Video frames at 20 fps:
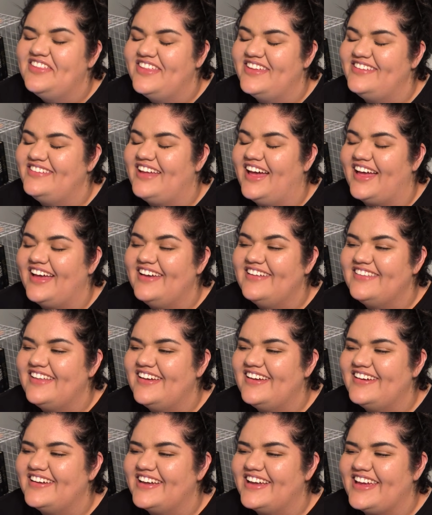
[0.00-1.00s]
the
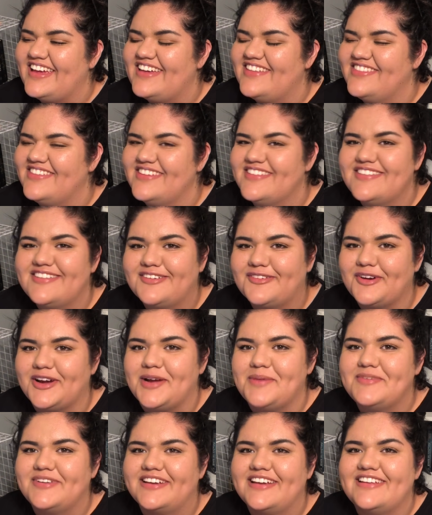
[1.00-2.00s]
dialogue in this
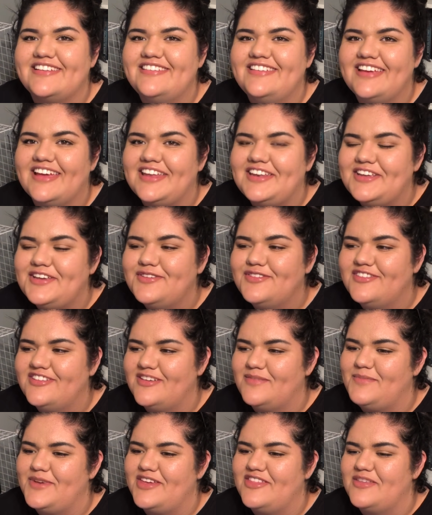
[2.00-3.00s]
script continues
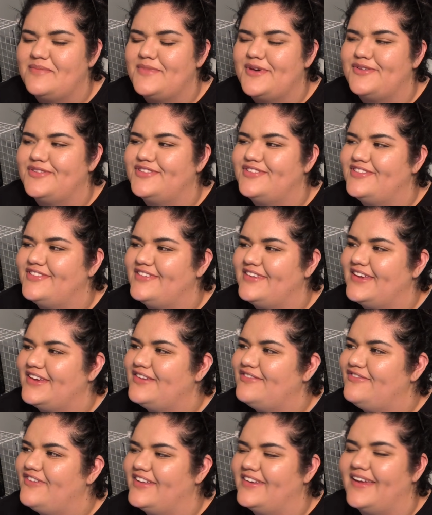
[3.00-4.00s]
to be the most
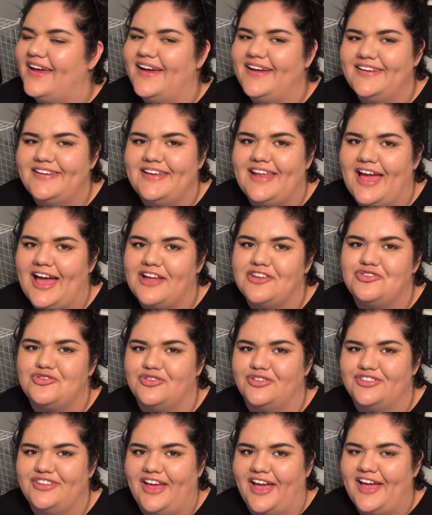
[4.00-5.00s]
stiff and
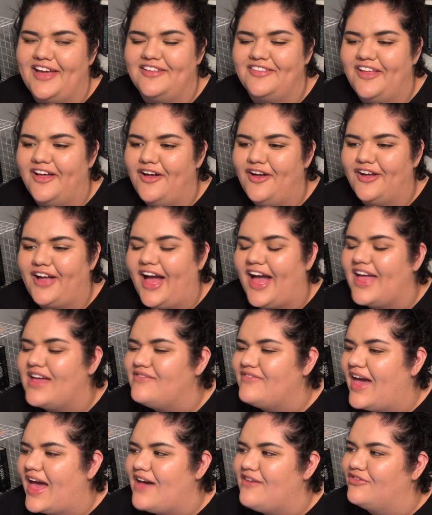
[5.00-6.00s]
unnatural dialogue I
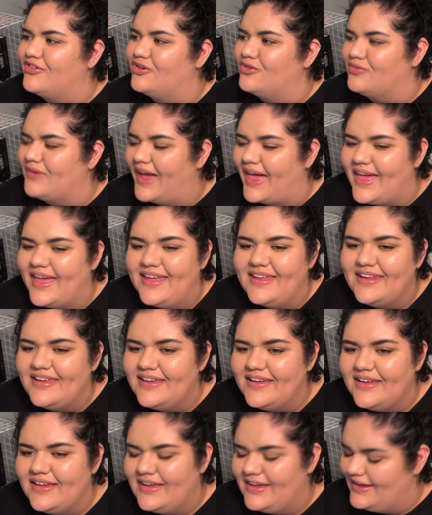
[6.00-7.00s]
have ever read.
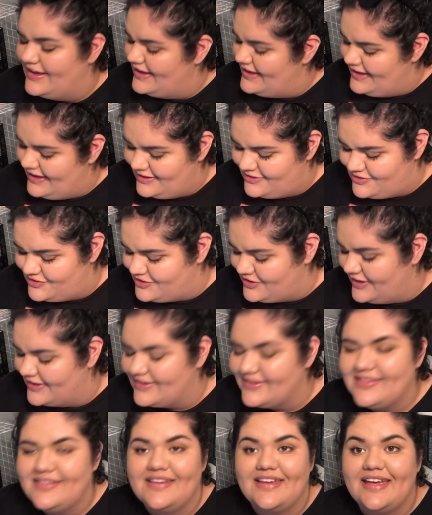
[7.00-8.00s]
It's
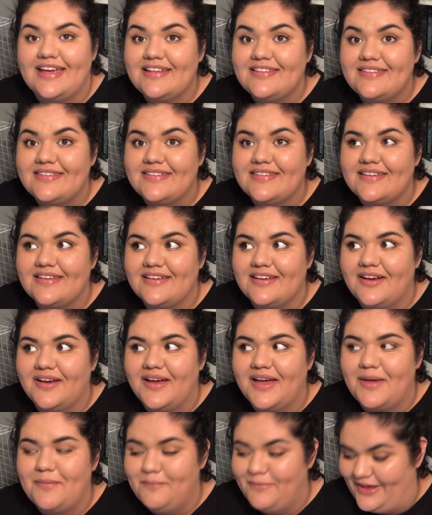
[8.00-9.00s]
just, it's
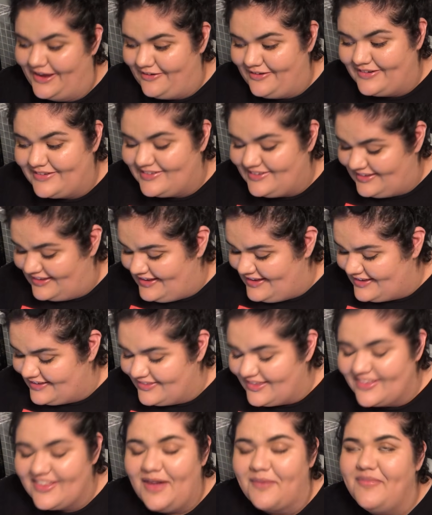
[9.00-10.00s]

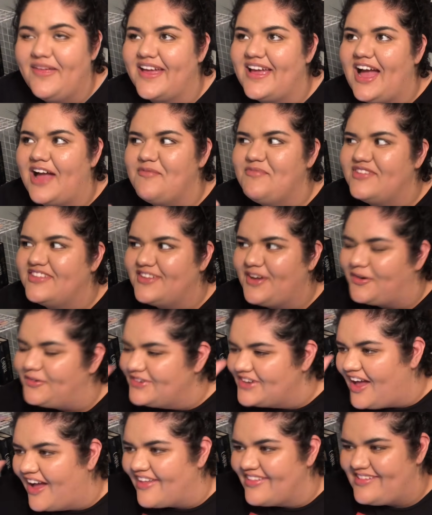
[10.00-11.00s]
embarrassing. I'm like, I'm so
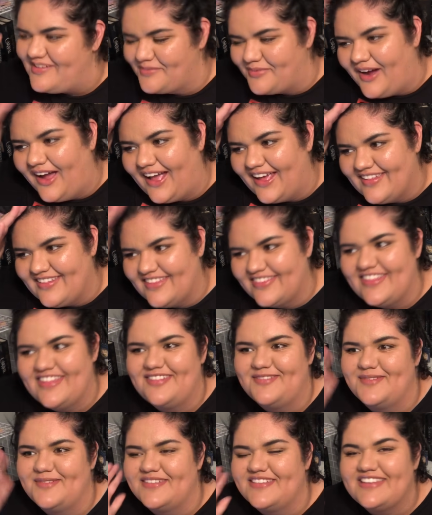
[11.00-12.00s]
not surprised that
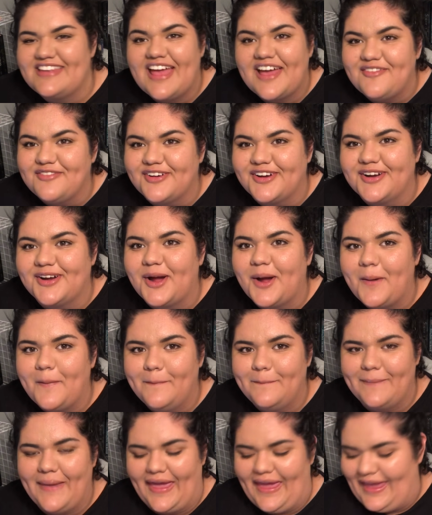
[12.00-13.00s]
this was never
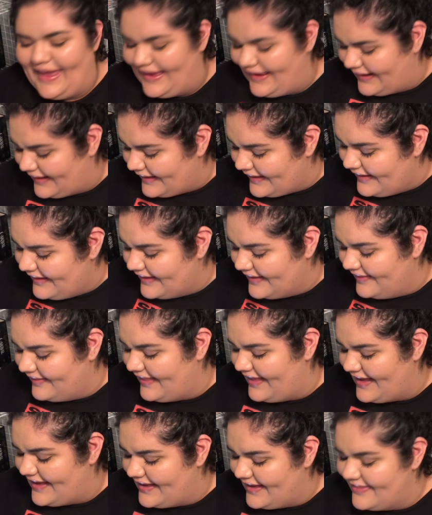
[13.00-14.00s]
made.
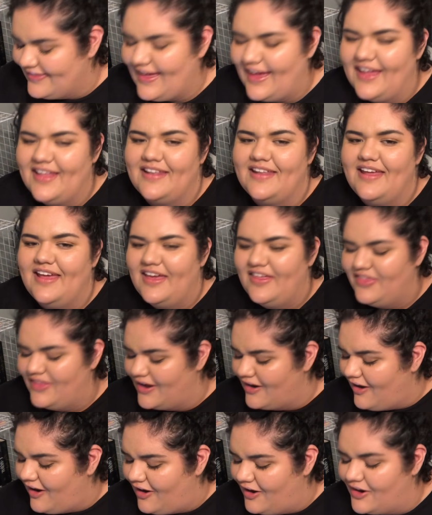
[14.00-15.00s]
Like, that
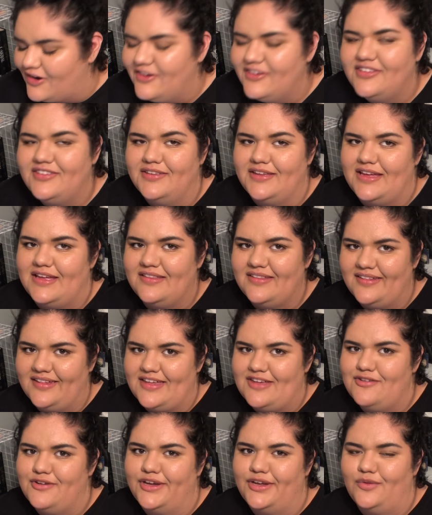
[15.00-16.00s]
there are scenes that
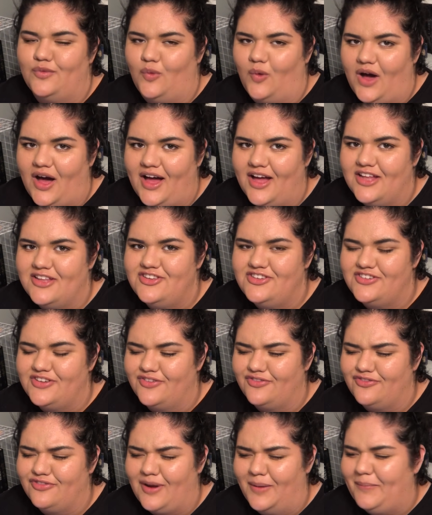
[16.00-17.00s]
you can watch
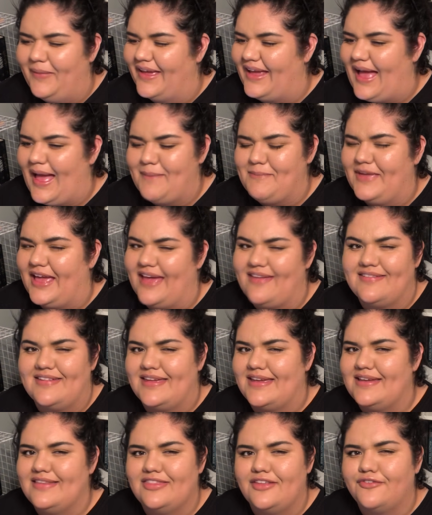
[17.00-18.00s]
from, like, I'm
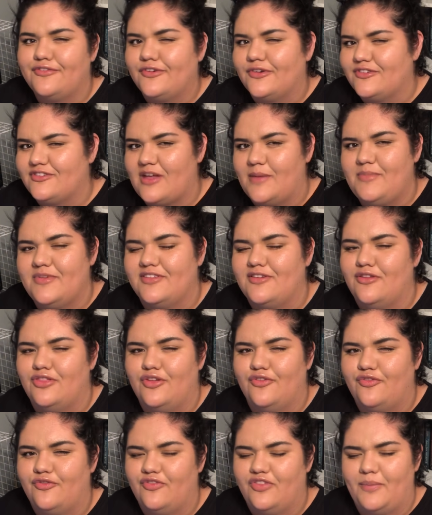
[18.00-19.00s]
guessing the first episode,
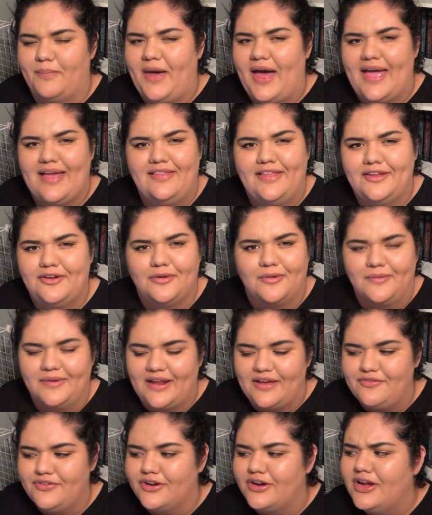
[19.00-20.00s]
the, the pilot or
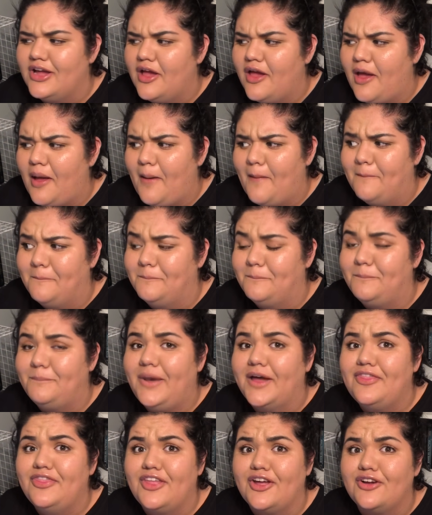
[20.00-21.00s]
whatever,
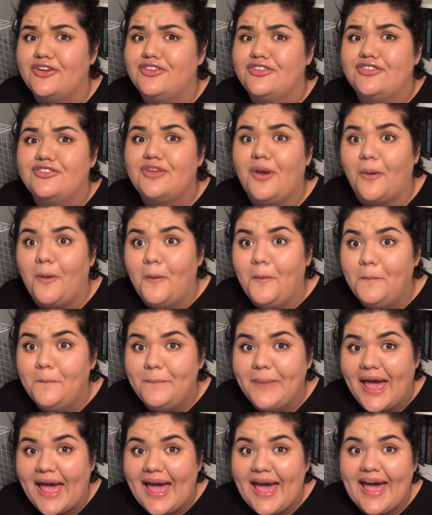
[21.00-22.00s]
but they're so
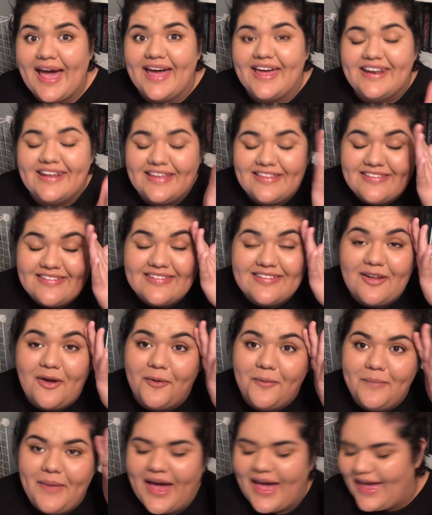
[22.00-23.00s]
bad. It's
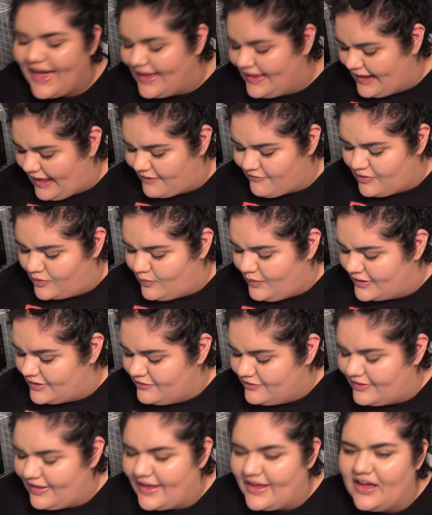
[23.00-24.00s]
so bad. Everyone
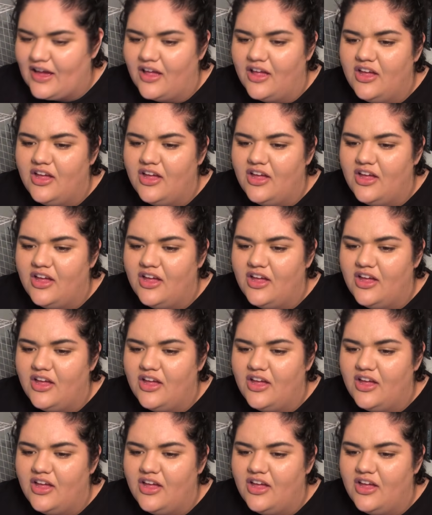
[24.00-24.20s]
is like,